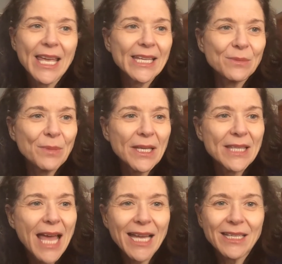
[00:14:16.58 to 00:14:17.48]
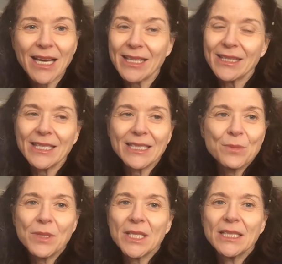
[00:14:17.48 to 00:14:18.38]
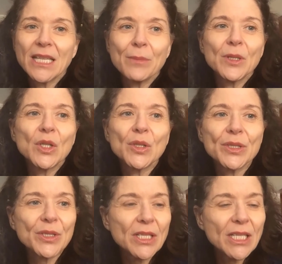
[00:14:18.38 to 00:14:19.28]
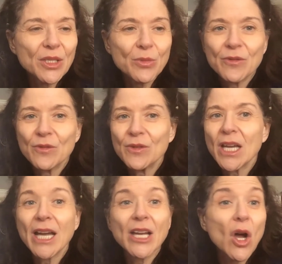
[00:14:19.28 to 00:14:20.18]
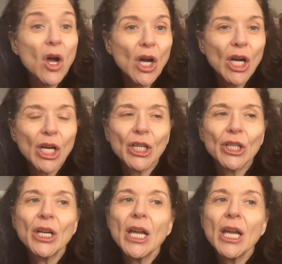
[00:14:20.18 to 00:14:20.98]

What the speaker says: Expect that, I think, to be a double. There's another one, VIR,